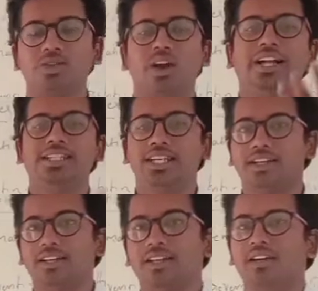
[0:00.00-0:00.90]
So
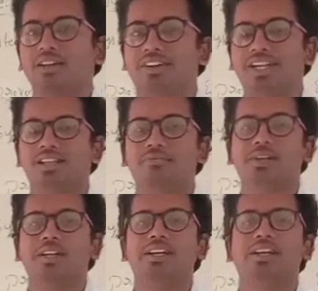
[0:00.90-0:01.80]
anything, for
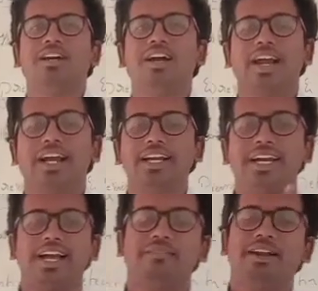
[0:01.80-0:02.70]
example,
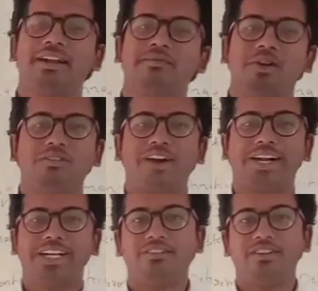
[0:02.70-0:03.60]
any n number of
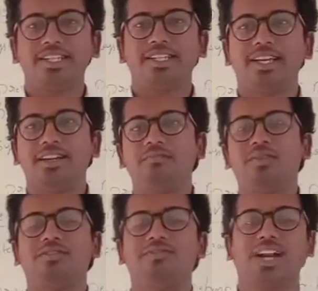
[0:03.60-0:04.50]
activities, n
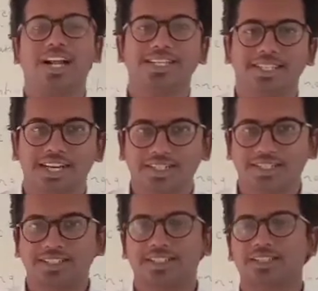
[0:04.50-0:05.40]
number of
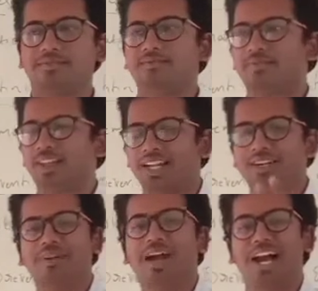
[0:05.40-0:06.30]
transactions
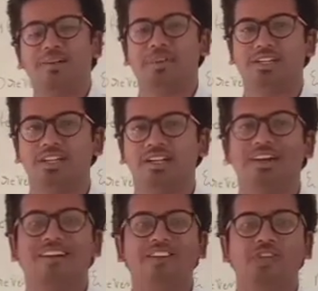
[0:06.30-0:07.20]
that may
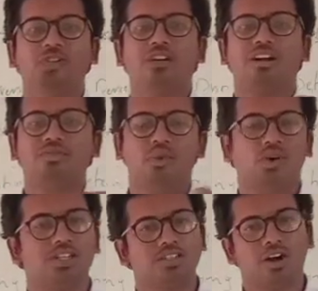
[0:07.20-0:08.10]
happen. We should not
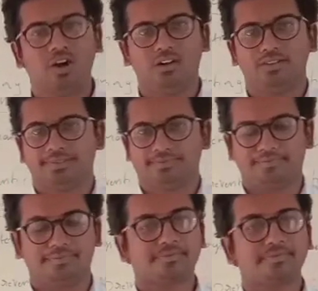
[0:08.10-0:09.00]
focus
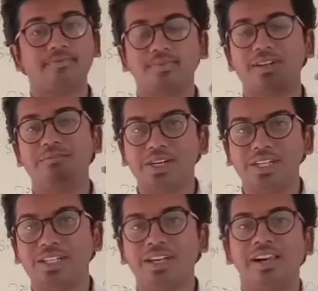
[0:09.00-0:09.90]
all,
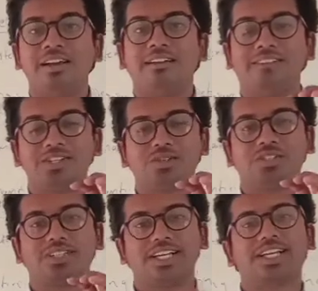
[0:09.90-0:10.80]
but we should
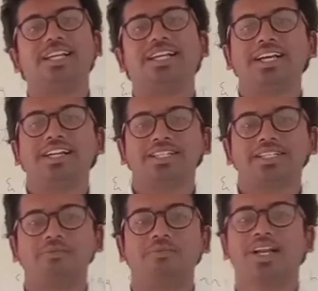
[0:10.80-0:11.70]
segregate
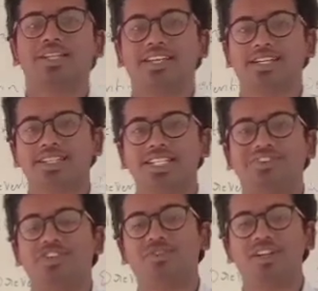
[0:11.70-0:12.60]
some transactions
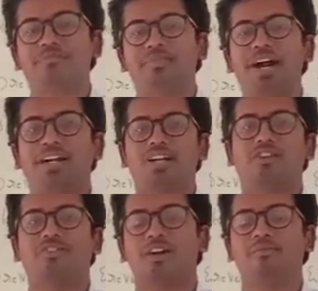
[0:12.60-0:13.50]
which will impact
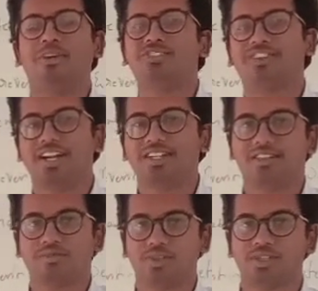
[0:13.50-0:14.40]
our company's
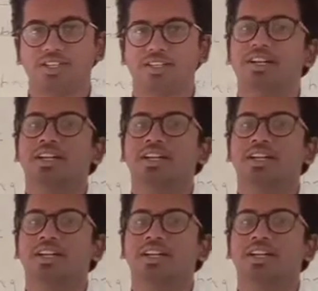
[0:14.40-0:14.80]
financial position.